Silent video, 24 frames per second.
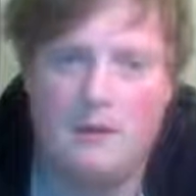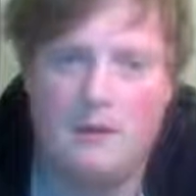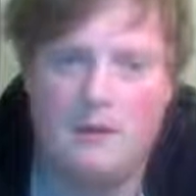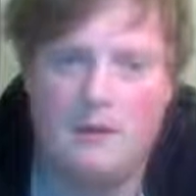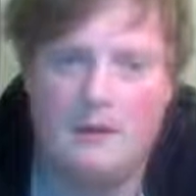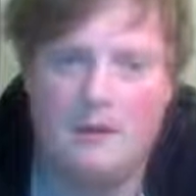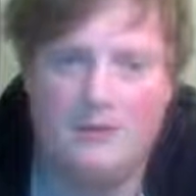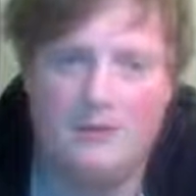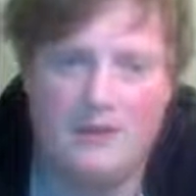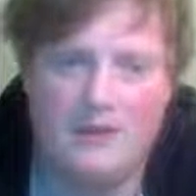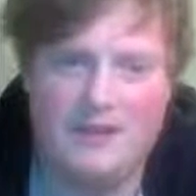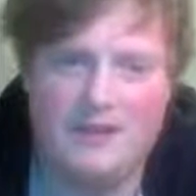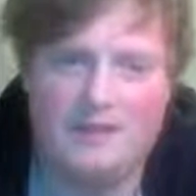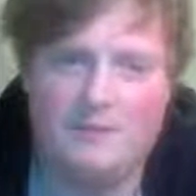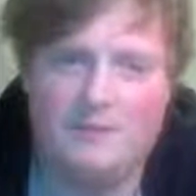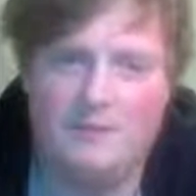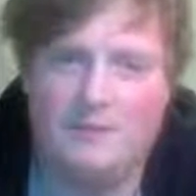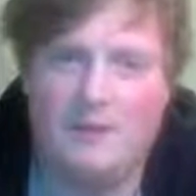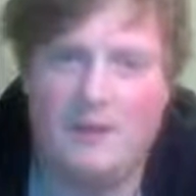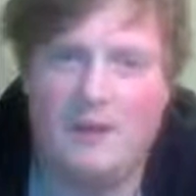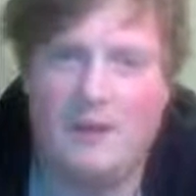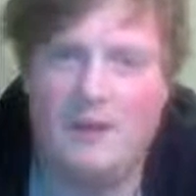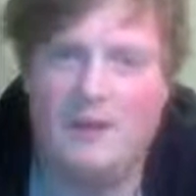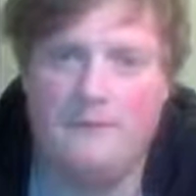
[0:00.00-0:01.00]
Now
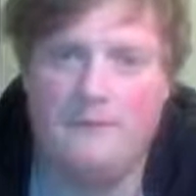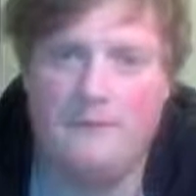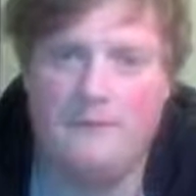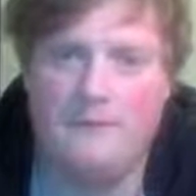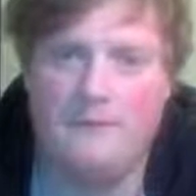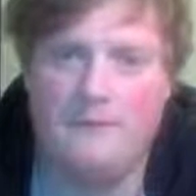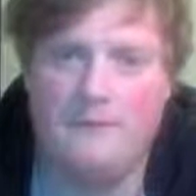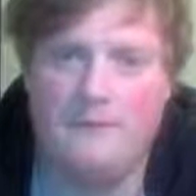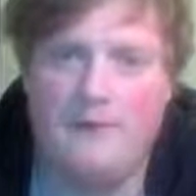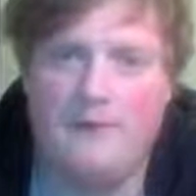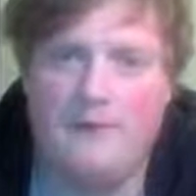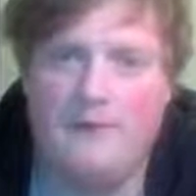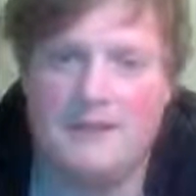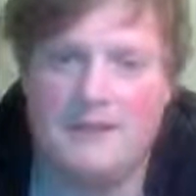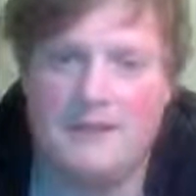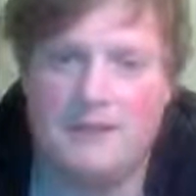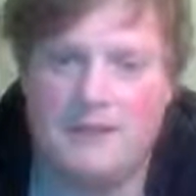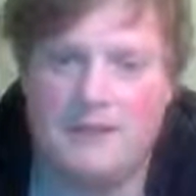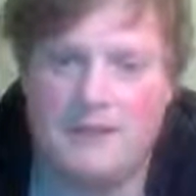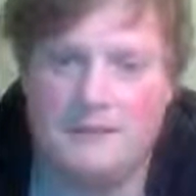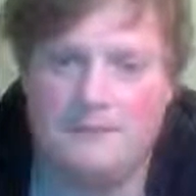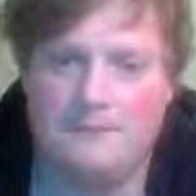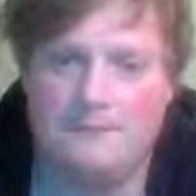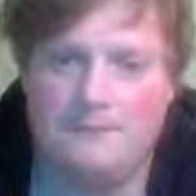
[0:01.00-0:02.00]
e5. That is
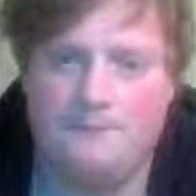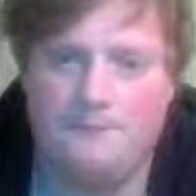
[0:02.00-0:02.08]
a...